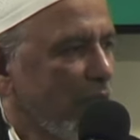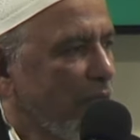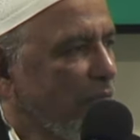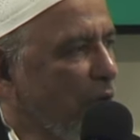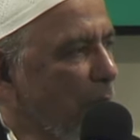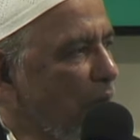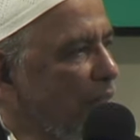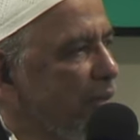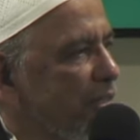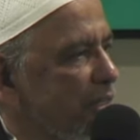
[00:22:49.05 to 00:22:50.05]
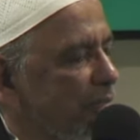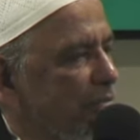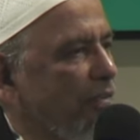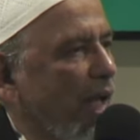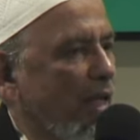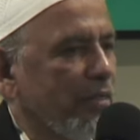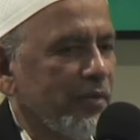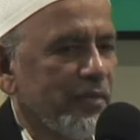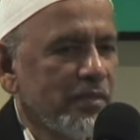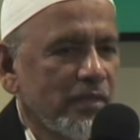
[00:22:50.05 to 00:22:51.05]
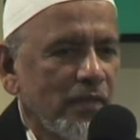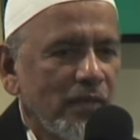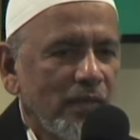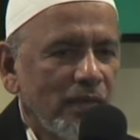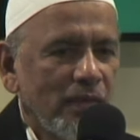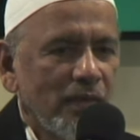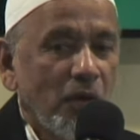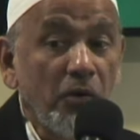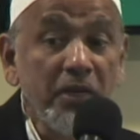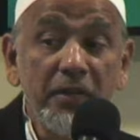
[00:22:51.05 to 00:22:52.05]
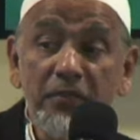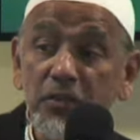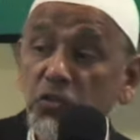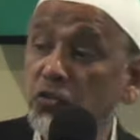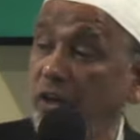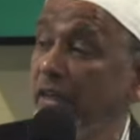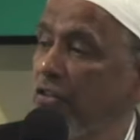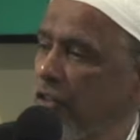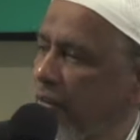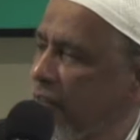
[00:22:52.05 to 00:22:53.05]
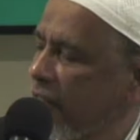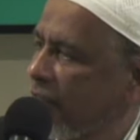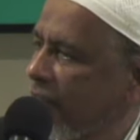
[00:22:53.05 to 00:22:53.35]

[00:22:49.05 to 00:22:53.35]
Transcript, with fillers: for mothers and fathers, or even strangers,